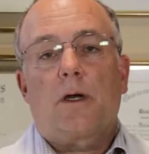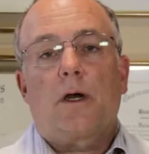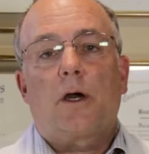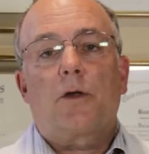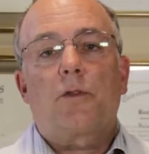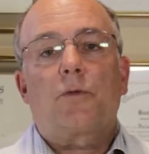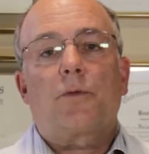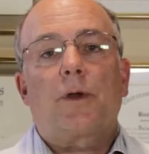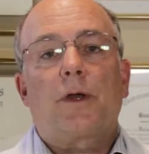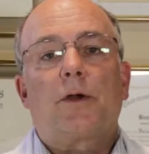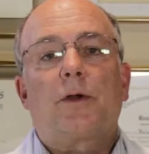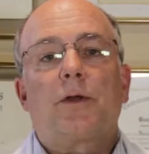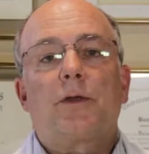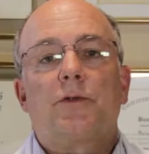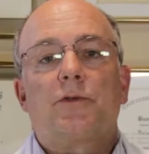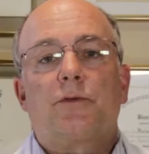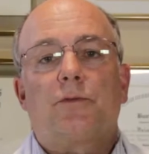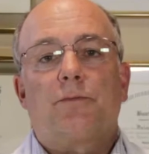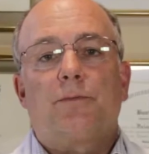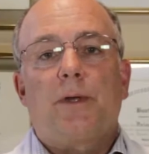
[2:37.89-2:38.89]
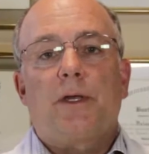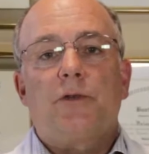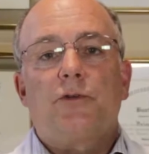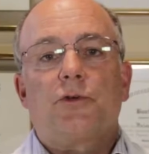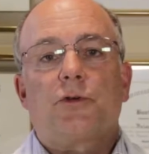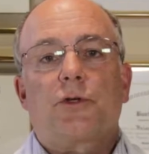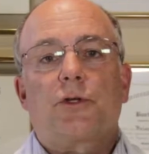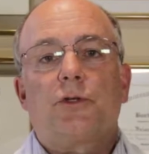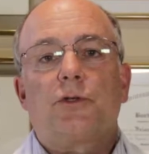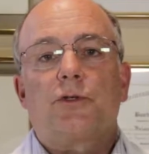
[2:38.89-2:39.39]
Other areas of
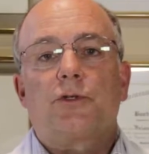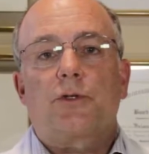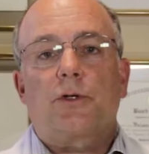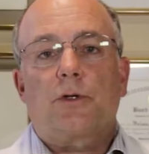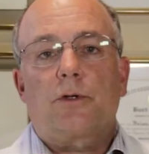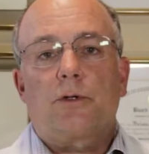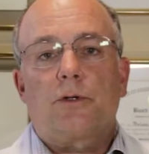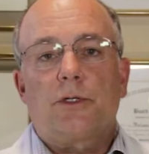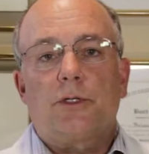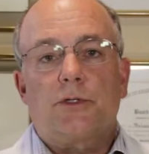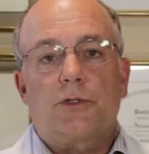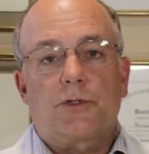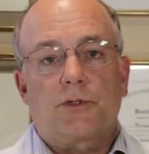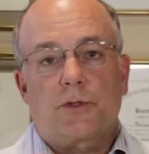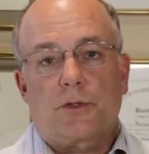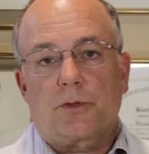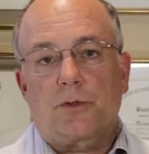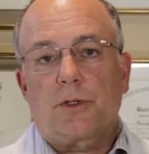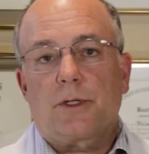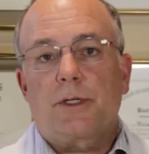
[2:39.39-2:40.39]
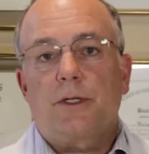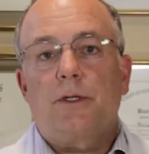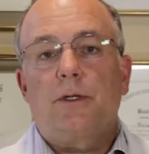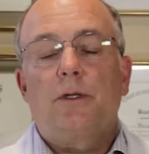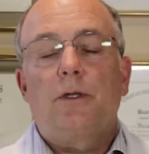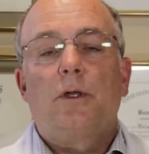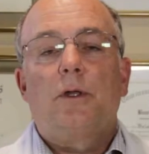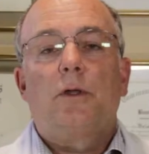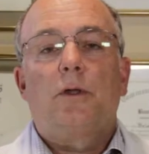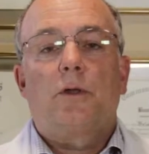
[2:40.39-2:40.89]
major concern is certainly
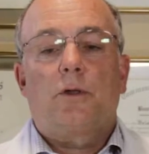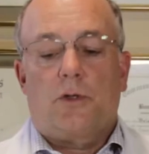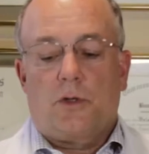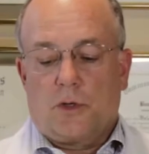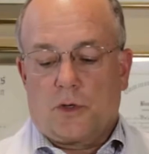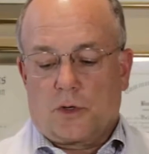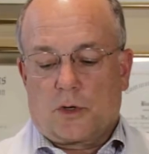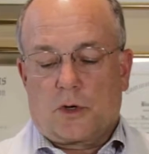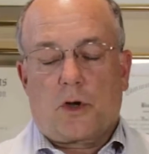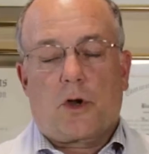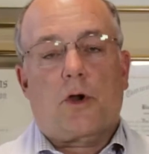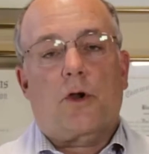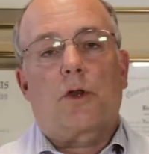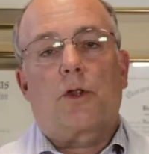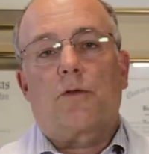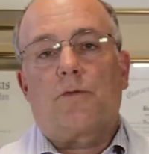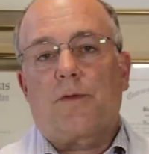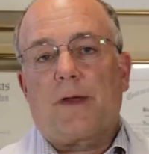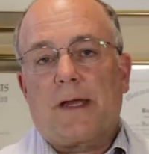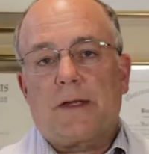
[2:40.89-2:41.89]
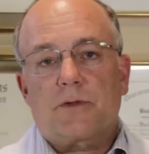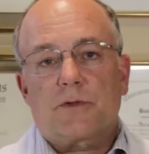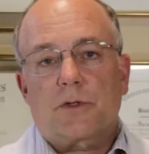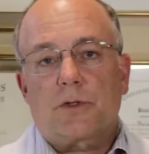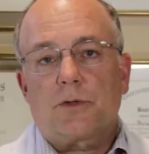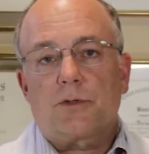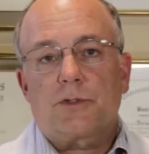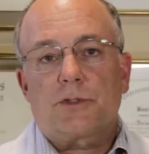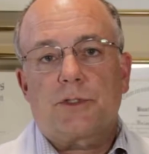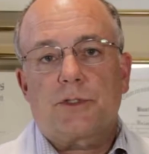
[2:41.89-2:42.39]
your
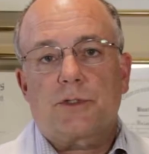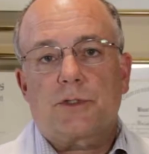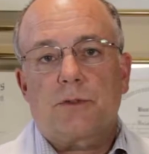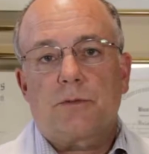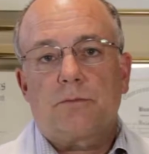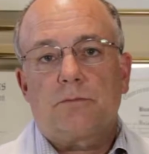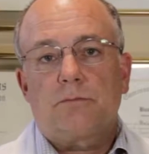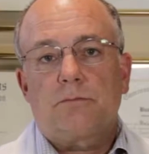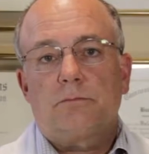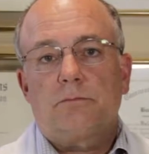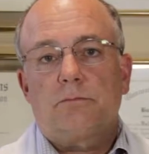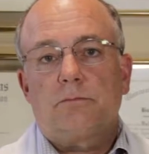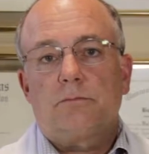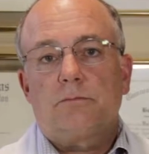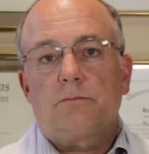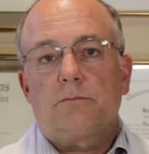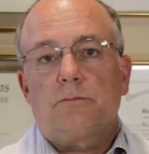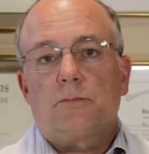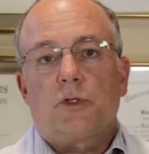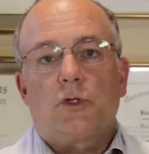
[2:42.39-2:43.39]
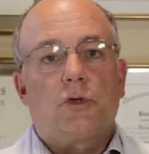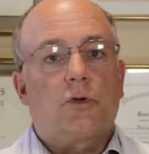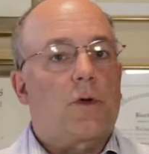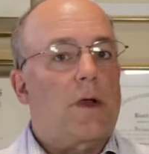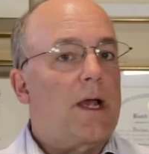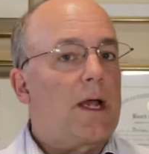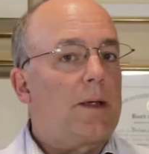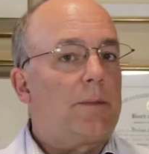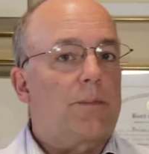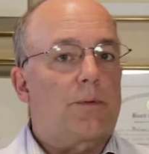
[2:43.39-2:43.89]
cardiovascular system, your
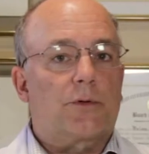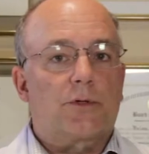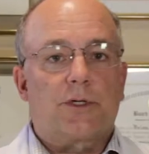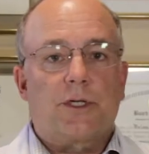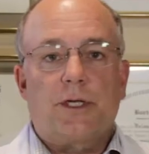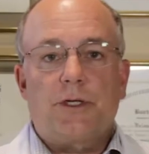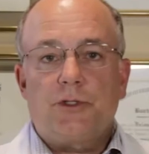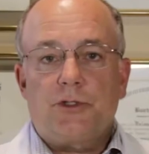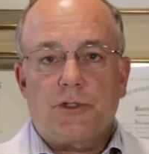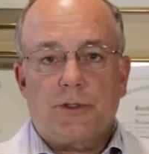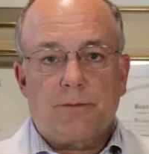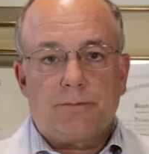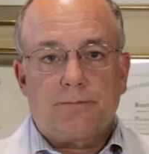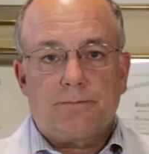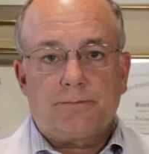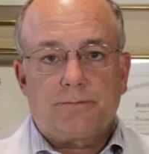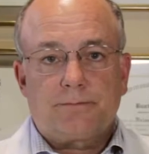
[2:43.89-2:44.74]
hypertension,